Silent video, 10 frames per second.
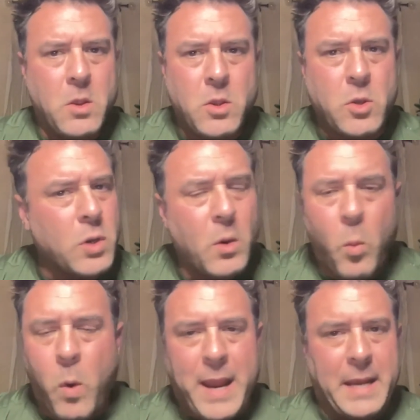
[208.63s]
You can
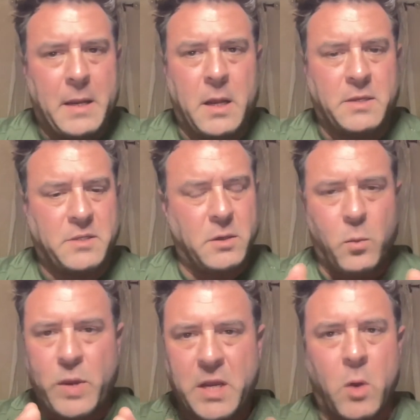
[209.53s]
wait until
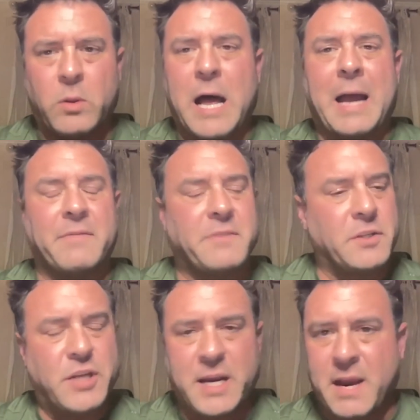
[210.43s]
we go live to
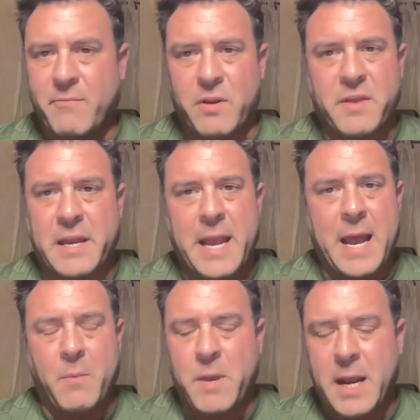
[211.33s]
check everything
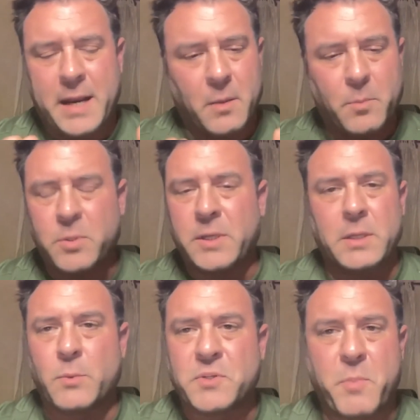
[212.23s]
out, man. I
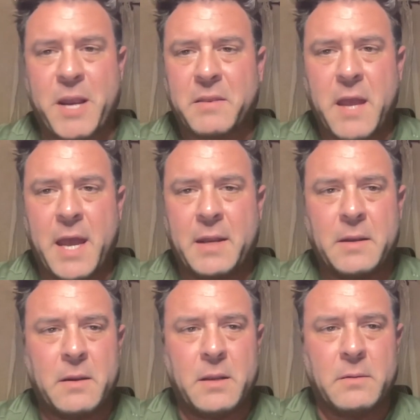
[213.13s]
completely respect that.
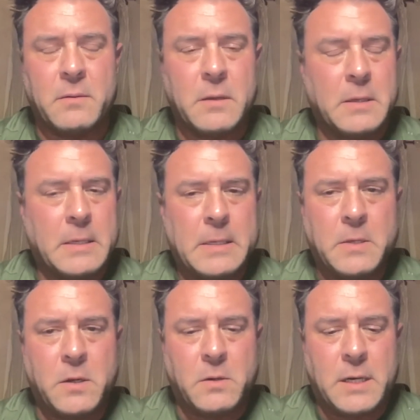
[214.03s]
And
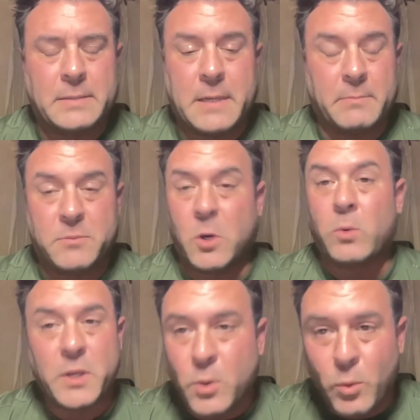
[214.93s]
you know, I'm
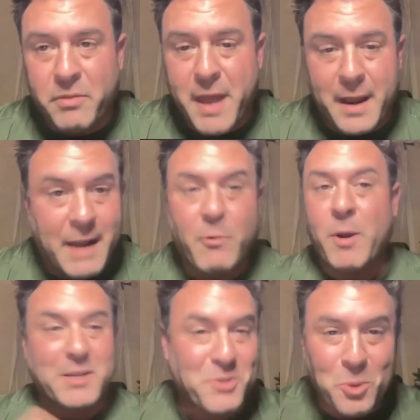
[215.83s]
totally cool with that.
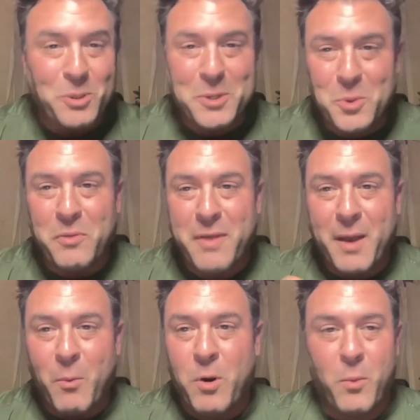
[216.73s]
Everybody's totally cool with
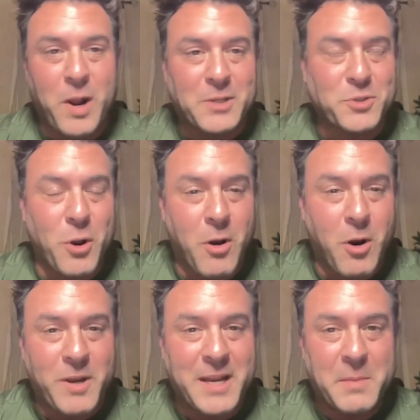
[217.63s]
that. We're not strong
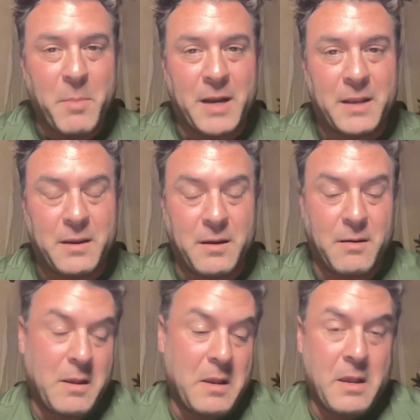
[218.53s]
arming anybody
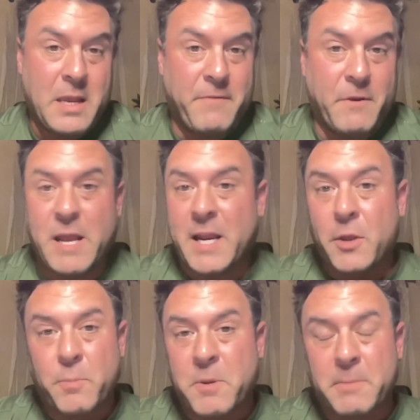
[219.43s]
here. If you're like
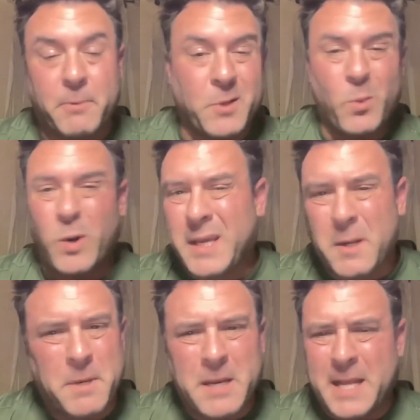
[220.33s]
other people and you want to get
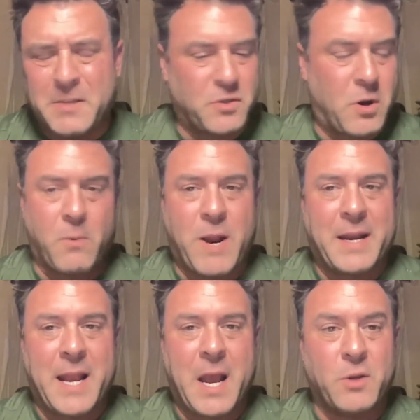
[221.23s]
a big head start
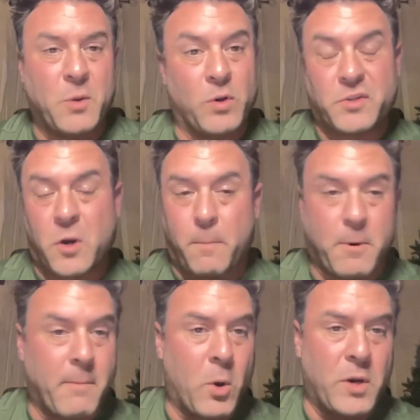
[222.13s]
right now and you want to start
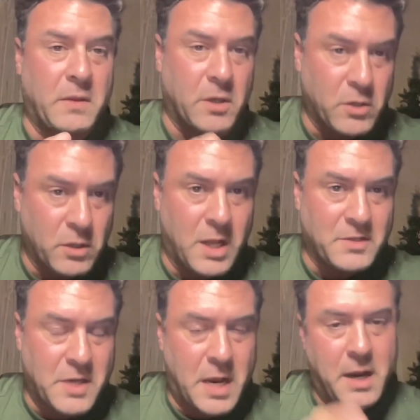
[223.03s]
promoting
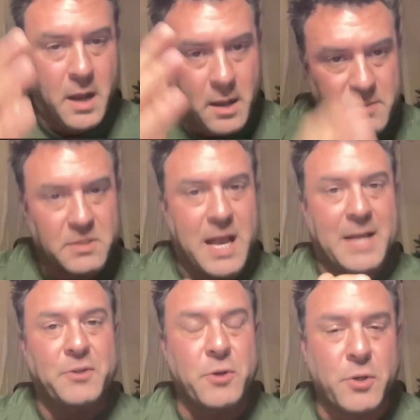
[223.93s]

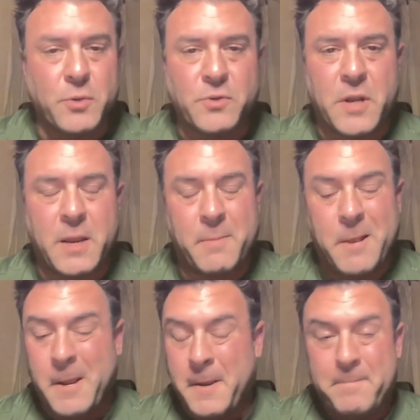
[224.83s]
thegoodlaunch.com/your username,
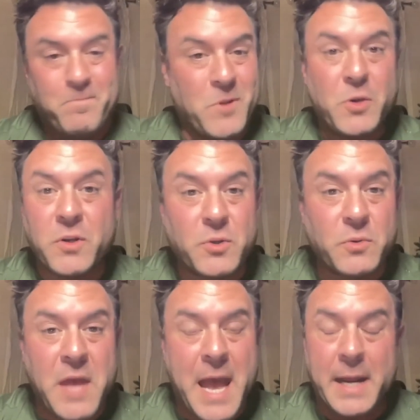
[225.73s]
you can do
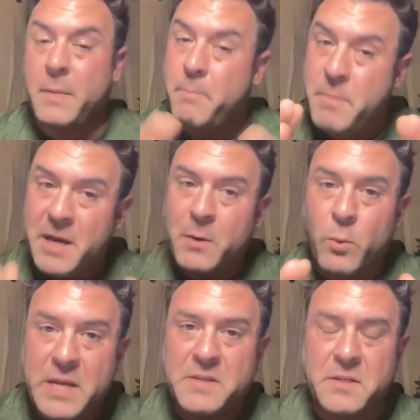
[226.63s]
that. And a big
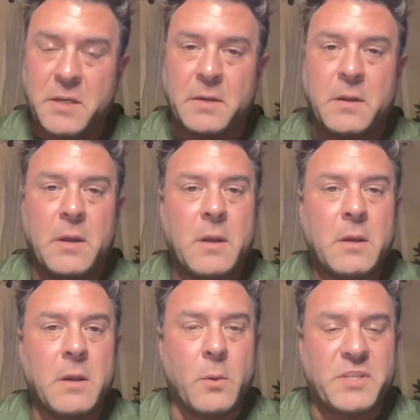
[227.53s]
reason,
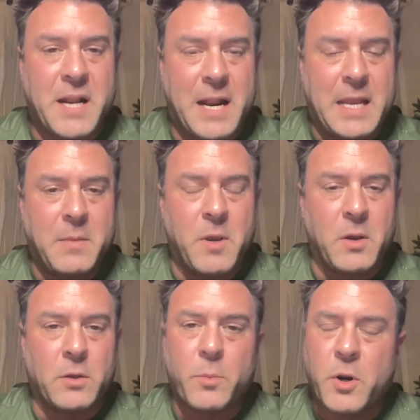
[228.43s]
you know, we sent out an email
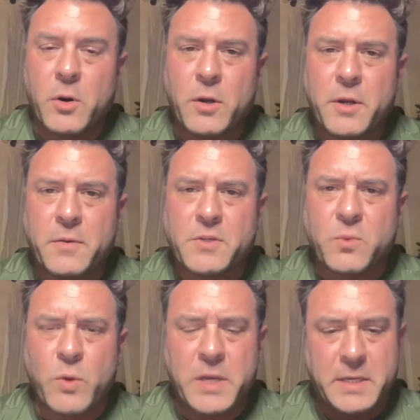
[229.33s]
a little bit earlier this
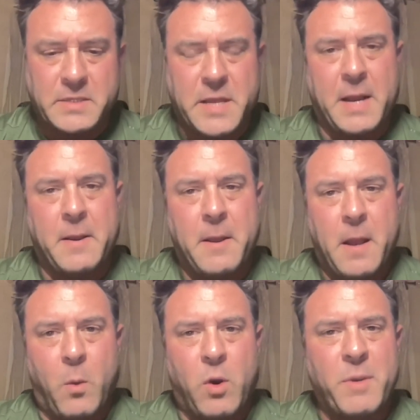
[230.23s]
week is that
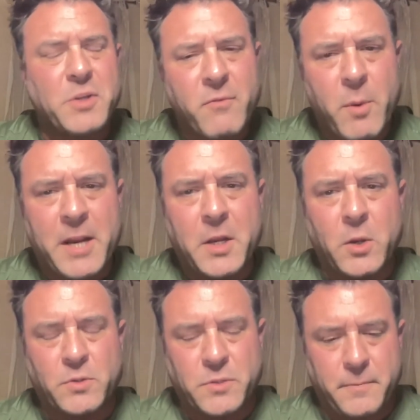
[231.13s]
I want to make sure everybody
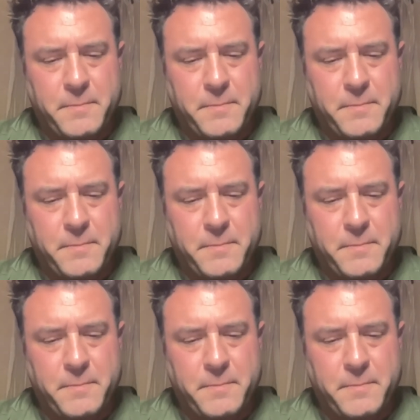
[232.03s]
knows